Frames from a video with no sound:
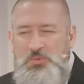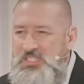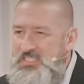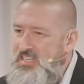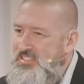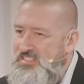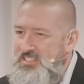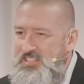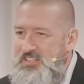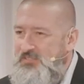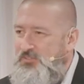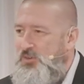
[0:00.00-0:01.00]
we take
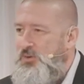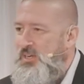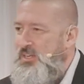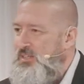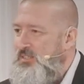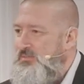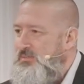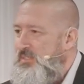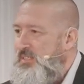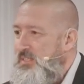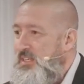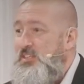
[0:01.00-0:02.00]
singing for granted.
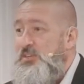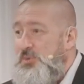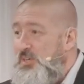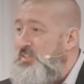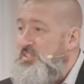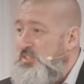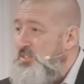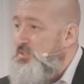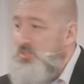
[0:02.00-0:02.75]
And you really do.